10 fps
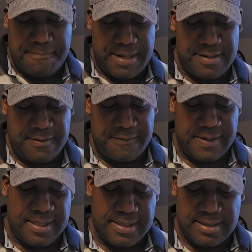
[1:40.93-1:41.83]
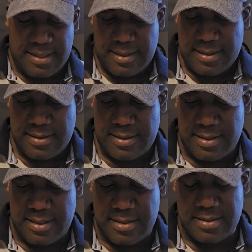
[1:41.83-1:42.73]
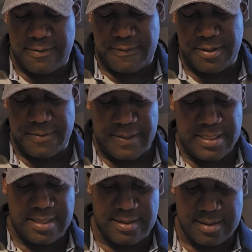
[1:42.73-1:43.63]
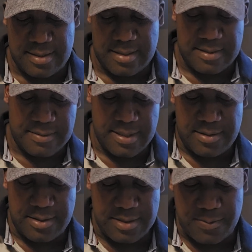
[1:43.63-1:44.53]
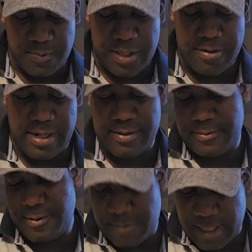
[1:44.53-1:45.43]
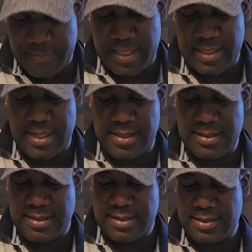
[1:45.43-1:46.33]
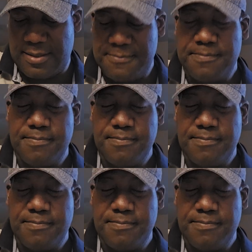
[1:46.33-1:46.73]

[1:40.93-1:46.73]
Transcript: Planning phase is the first phase, then you use requirement analysis,